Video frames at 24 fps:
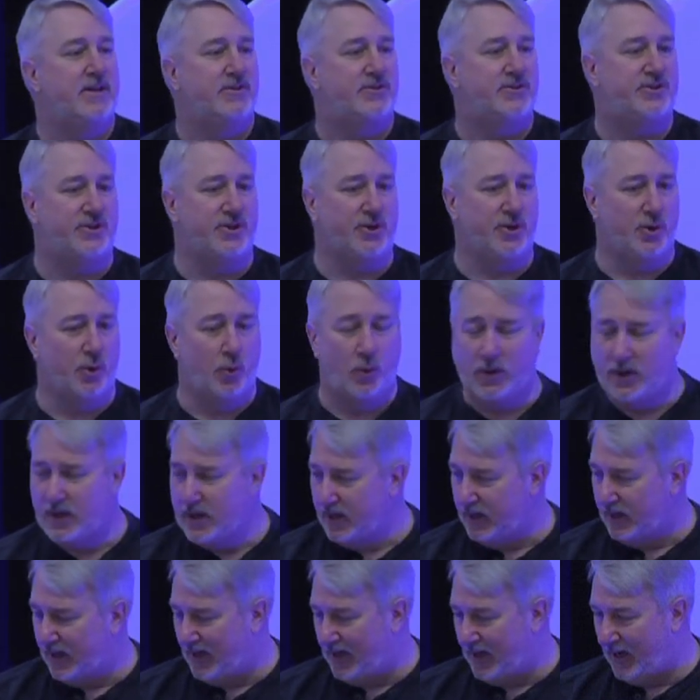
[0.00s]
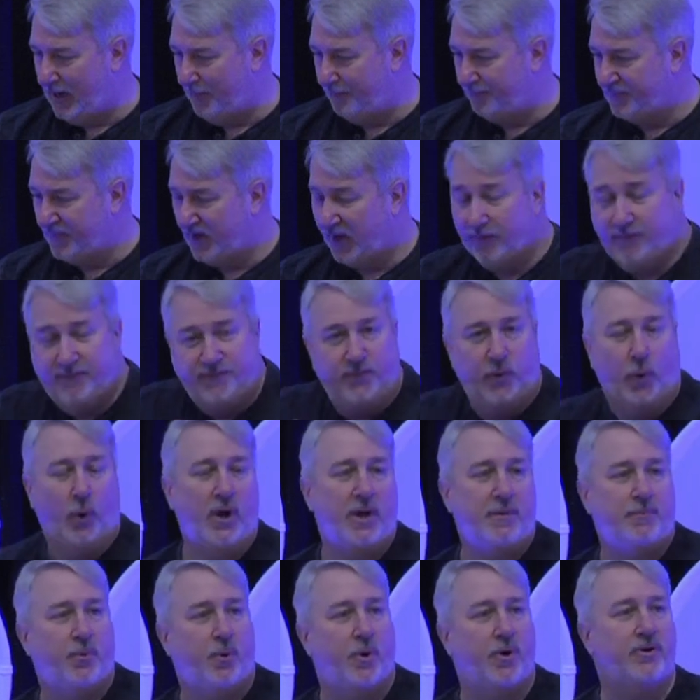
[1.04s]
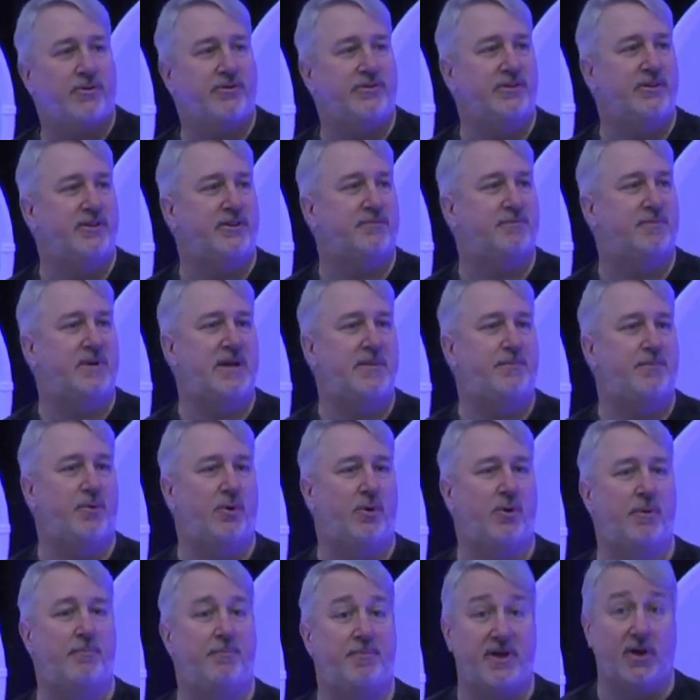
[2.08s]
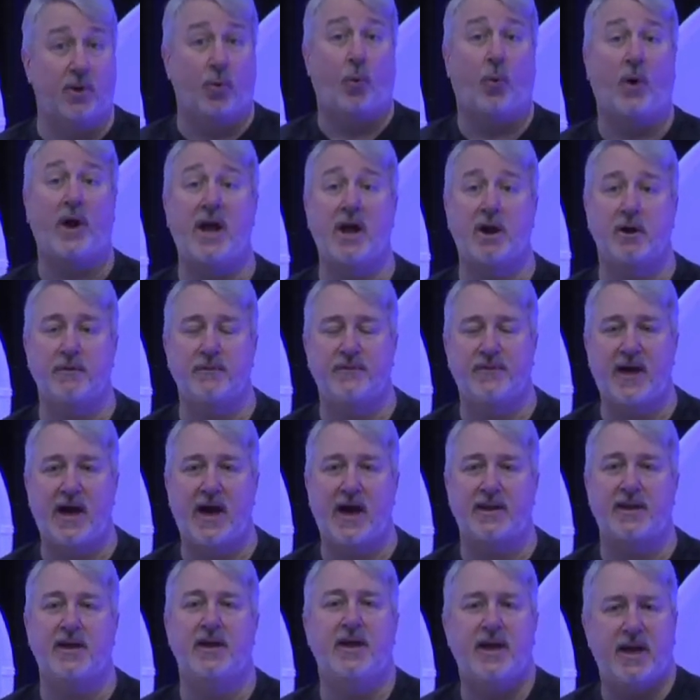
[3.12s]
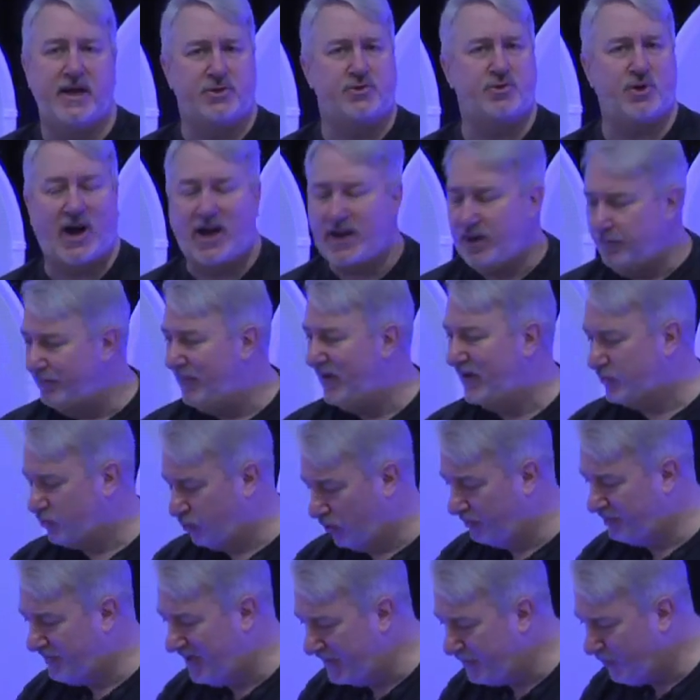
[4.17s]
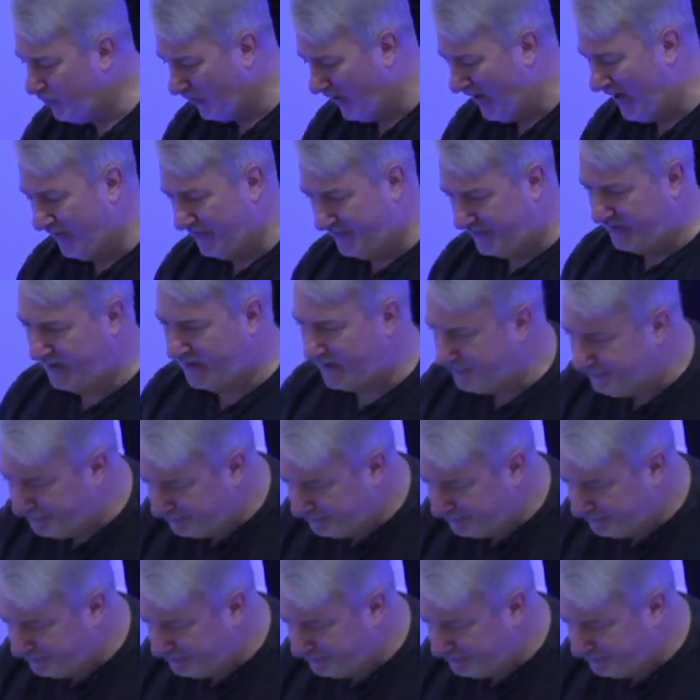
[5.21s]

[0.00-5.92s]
to um, avoid poisonous people, be aware of that, and try to mentor people out there.